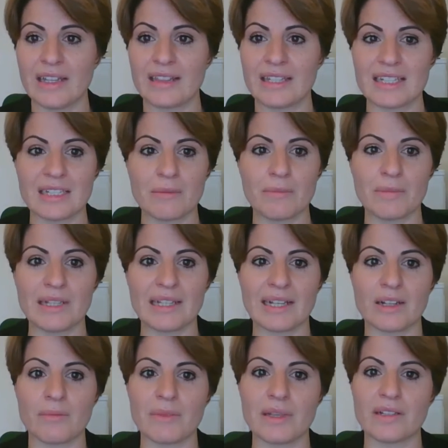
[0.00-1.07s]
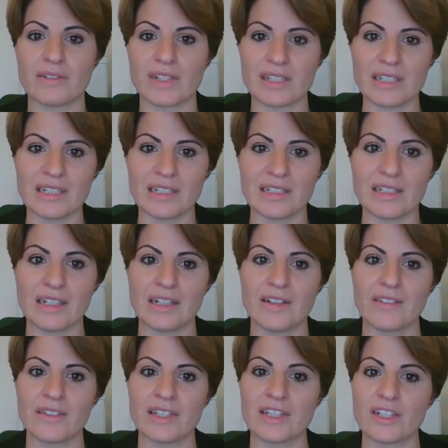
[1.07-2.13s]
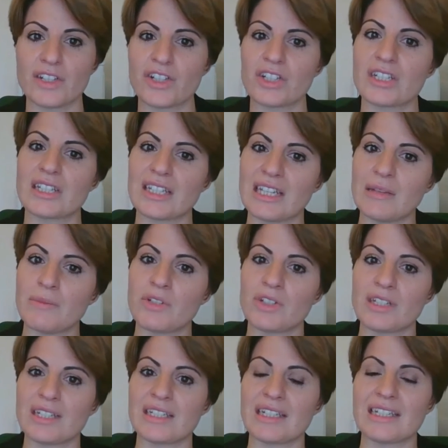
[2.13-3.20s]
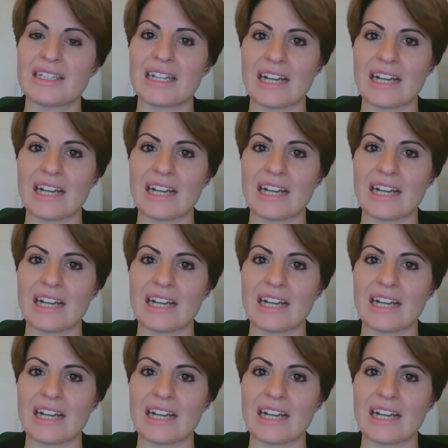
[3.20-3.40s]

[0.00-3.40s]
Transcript: that simply cannot be considered, then such a scheme should exist